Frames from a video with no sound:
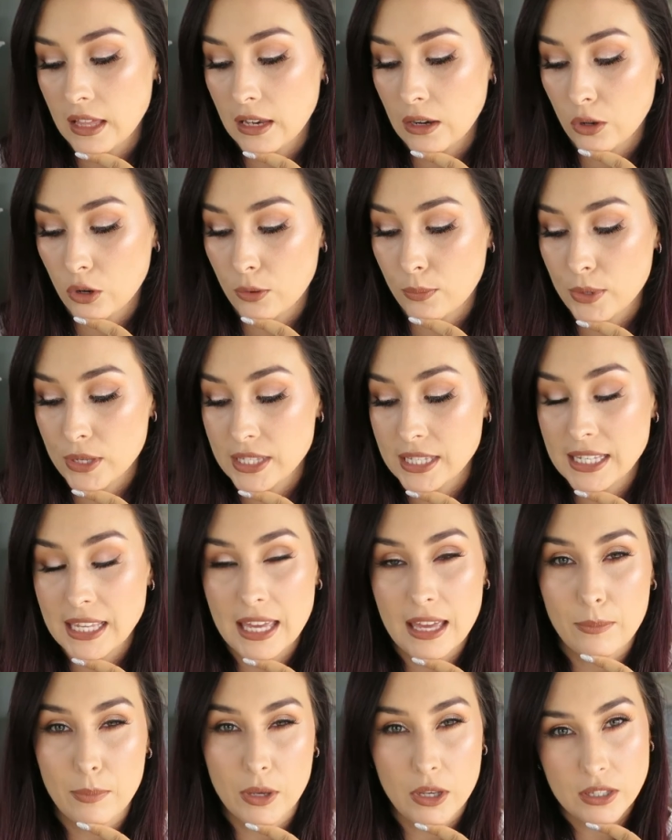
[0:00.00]
the Laura
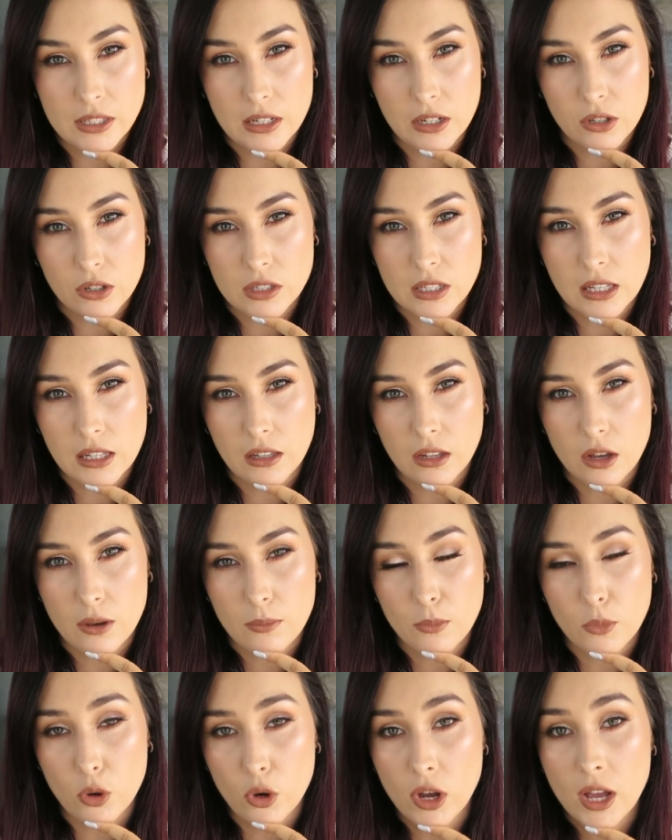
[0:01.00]
Mercier, because it looks a
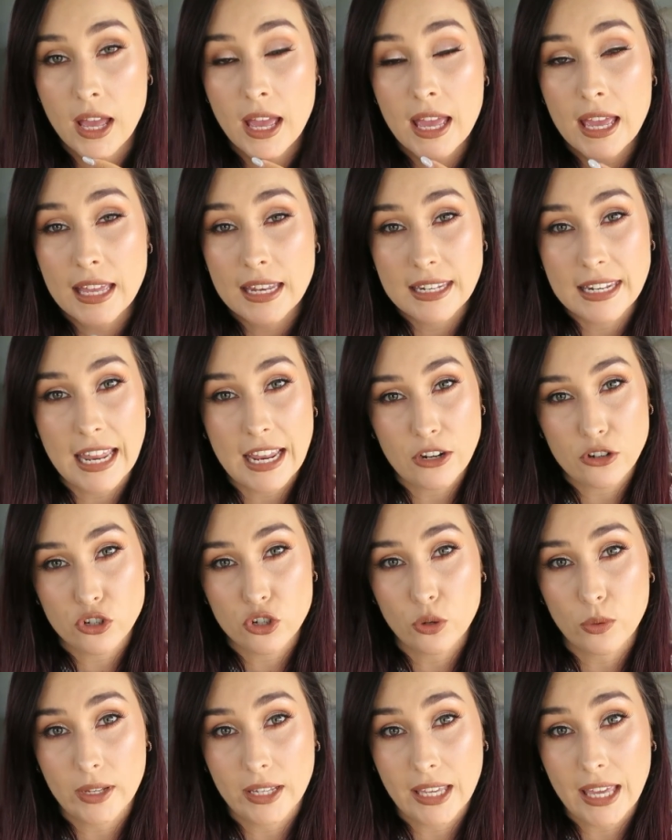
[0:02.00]
lot more
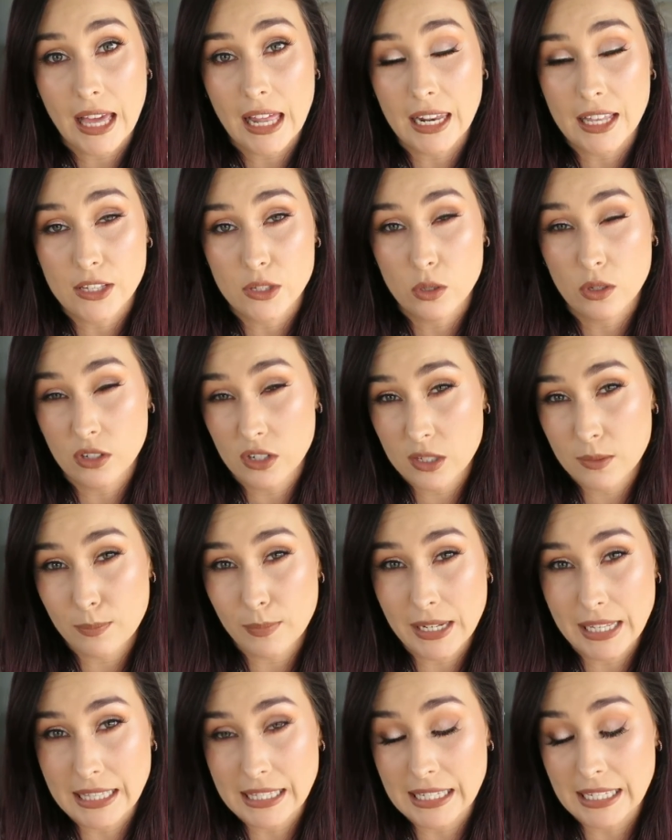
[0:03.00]
natural in colour, so it just
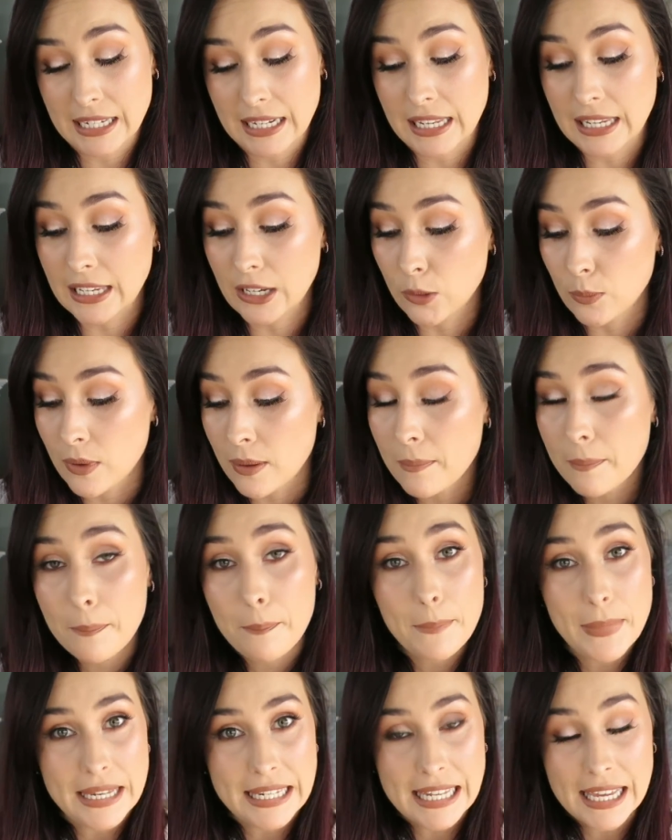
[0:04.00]
blends in a little bit
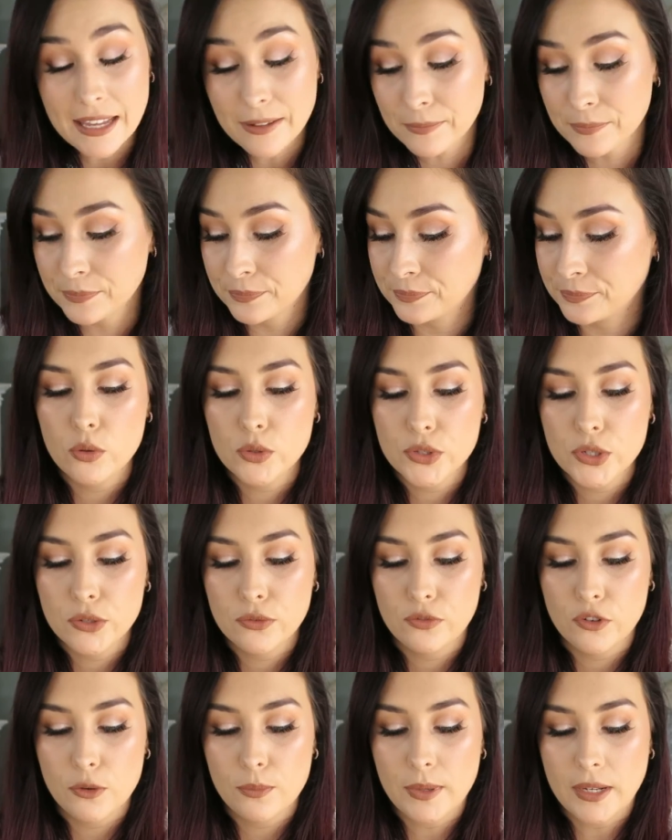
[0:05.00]
better. Also,
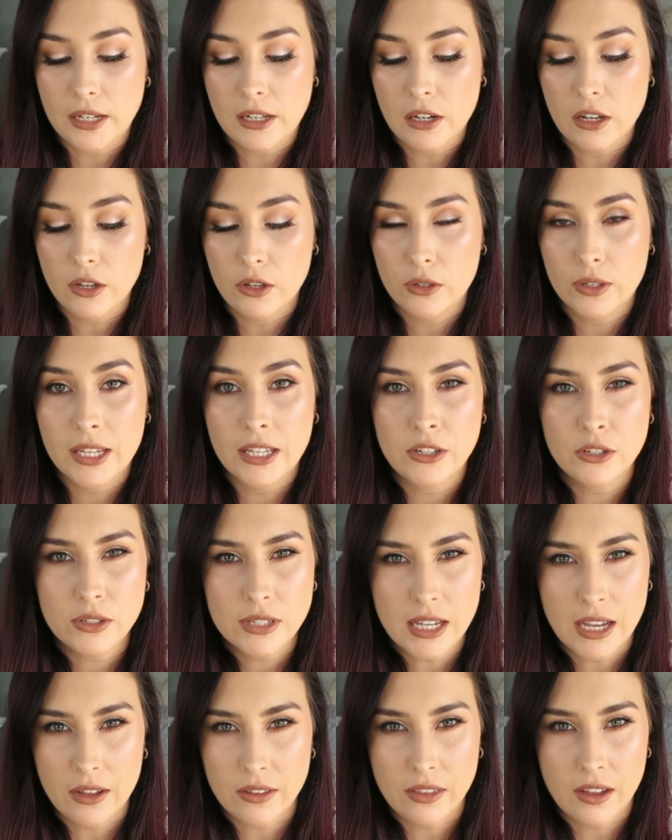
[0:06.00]
for a bit of glow, can you
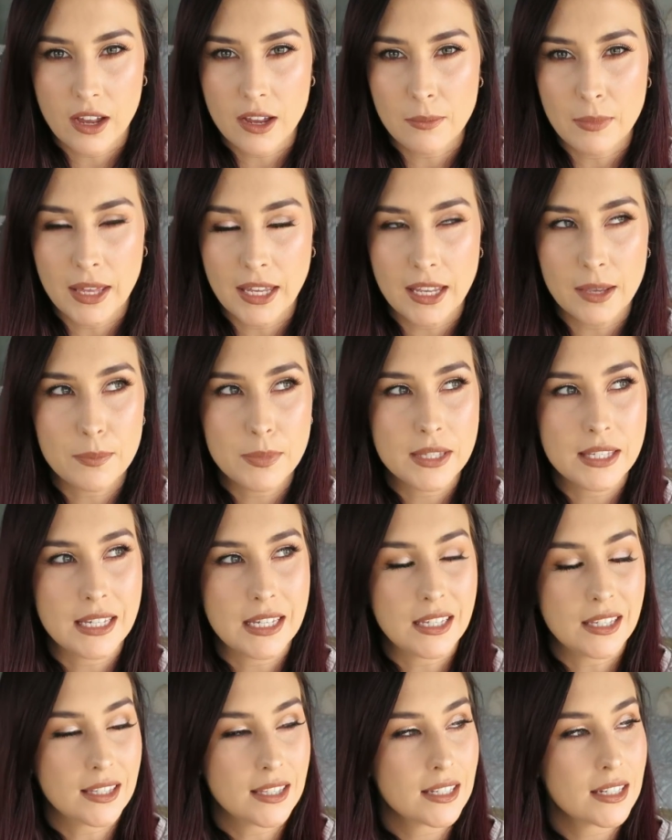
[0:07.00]
tell that I'm like
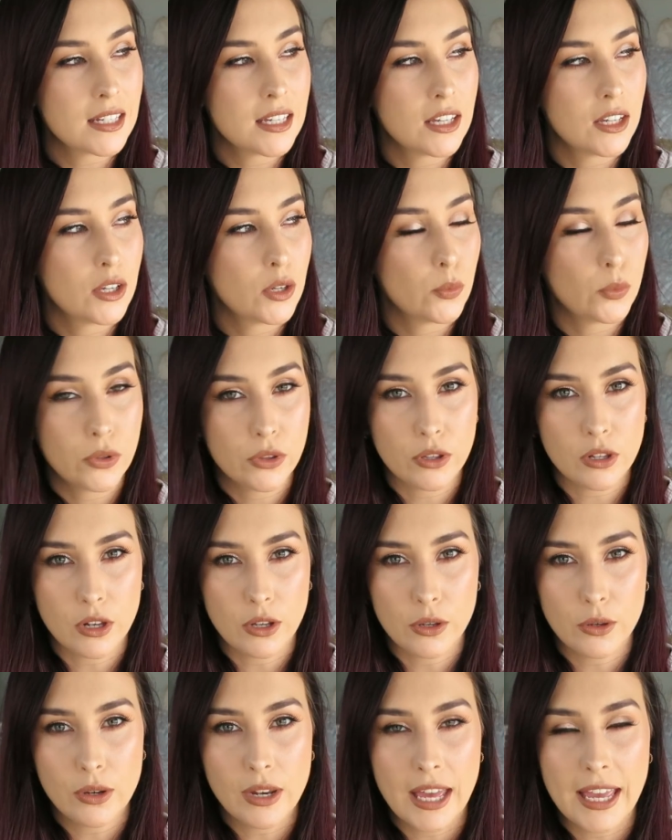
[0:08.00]
obsessed with
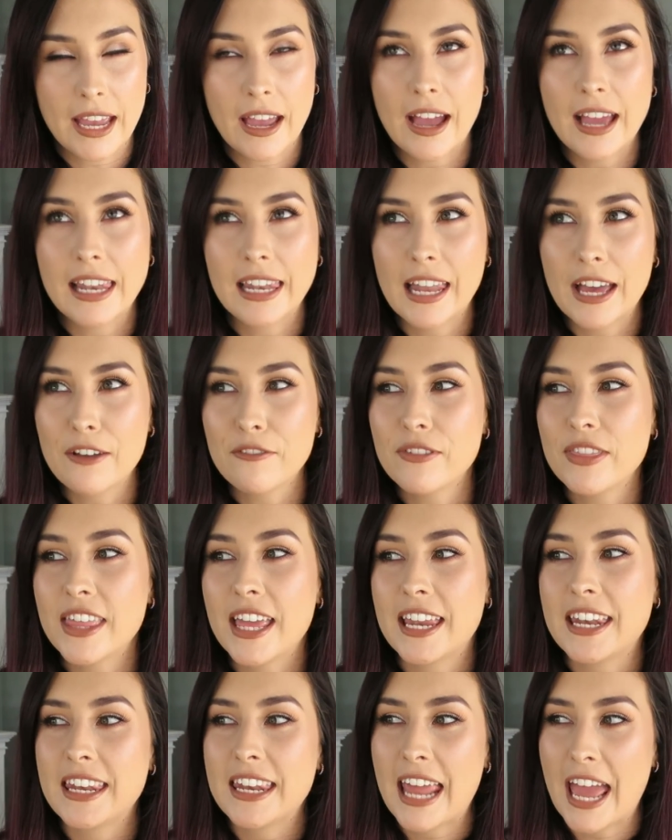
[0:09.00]
glow? Like, I love
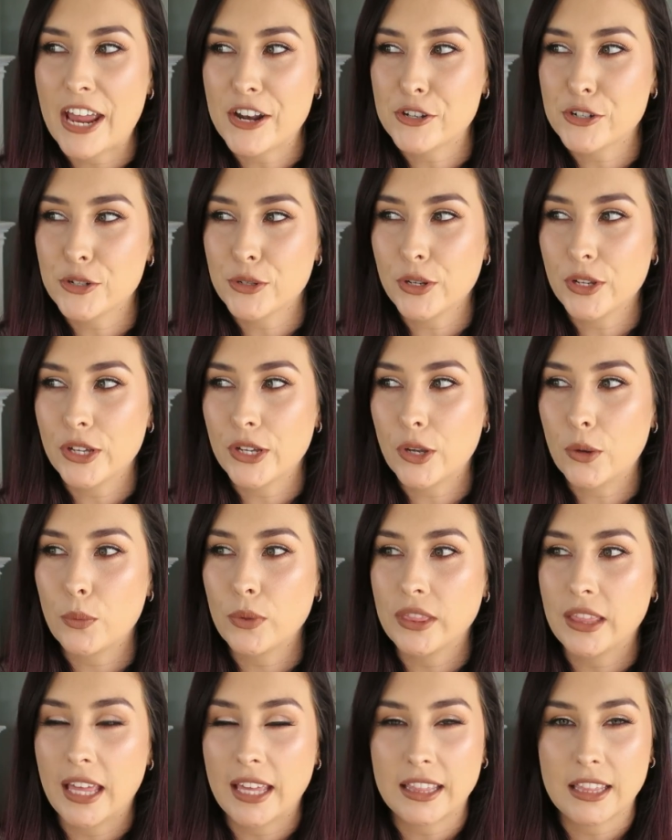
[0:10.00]
that natural look
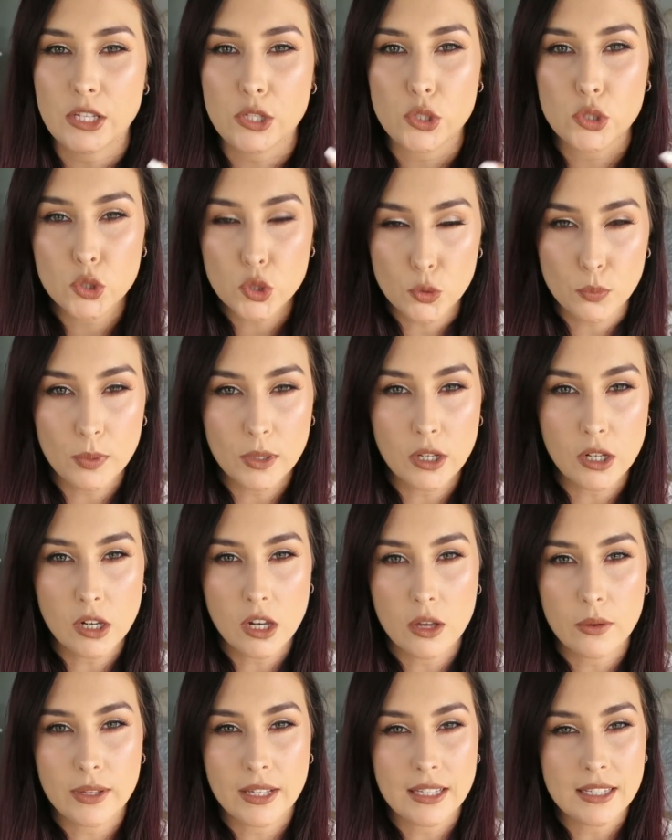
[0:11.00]
with like the super
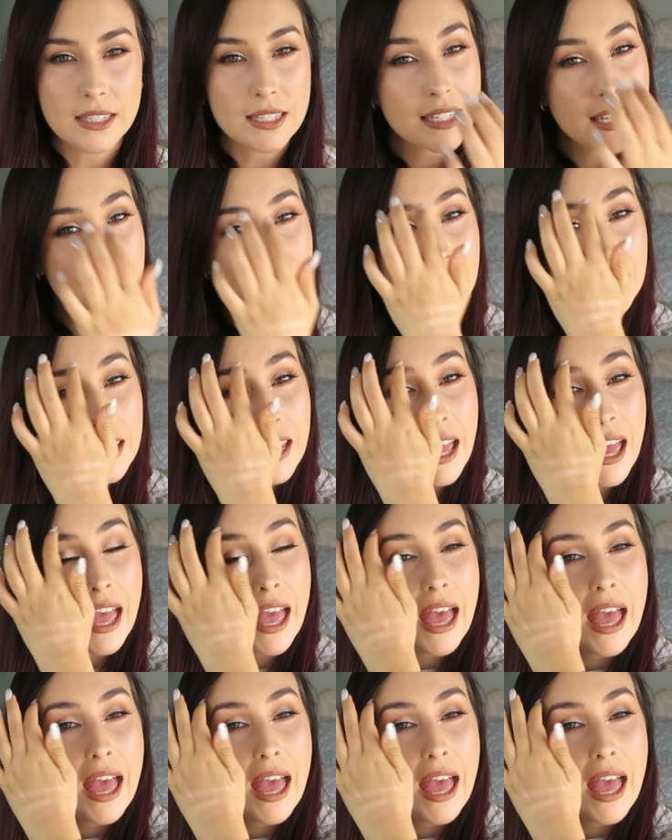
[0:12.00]
glowing skin